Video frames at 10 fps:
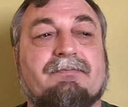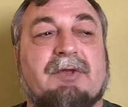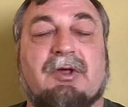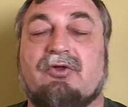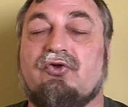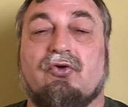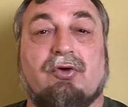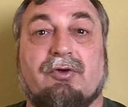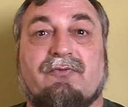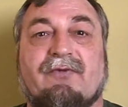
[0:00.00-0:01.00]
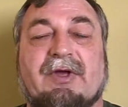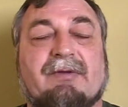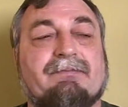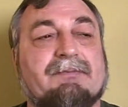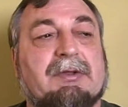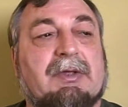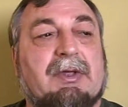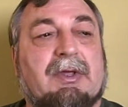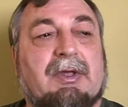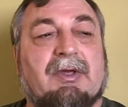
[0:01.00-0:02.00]
I assure you of that.
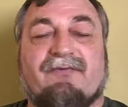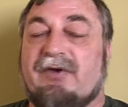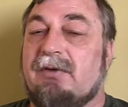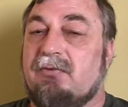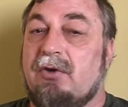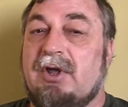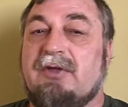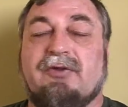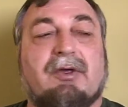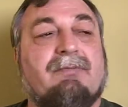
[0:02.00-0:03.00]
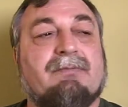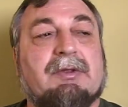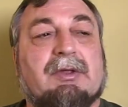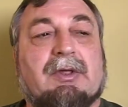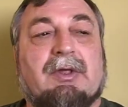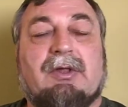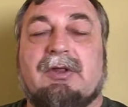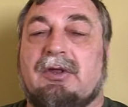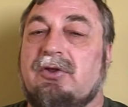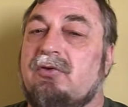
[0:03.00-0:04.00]
if I'm crazy,
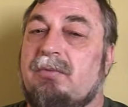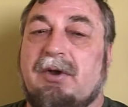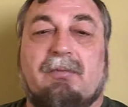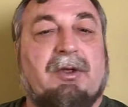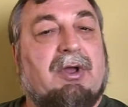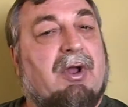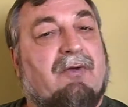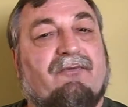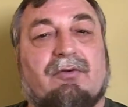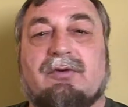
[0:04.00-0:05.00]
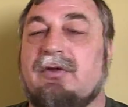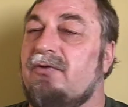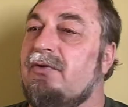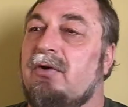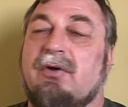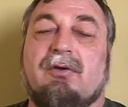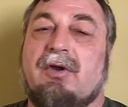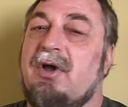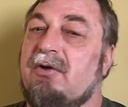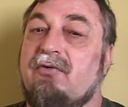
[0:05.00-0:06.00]
then you better be careful, because there are a
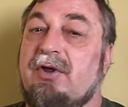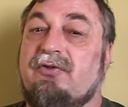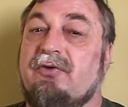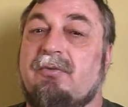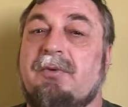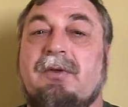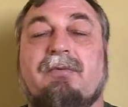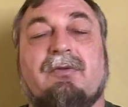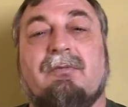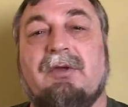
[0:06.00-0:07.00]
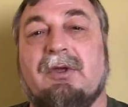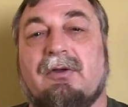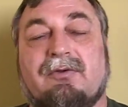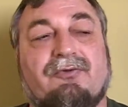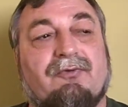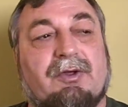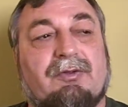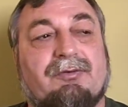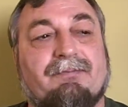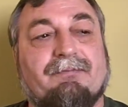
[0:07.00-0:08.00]
lot crazier people than me on the
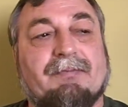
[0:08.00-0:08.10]
streets.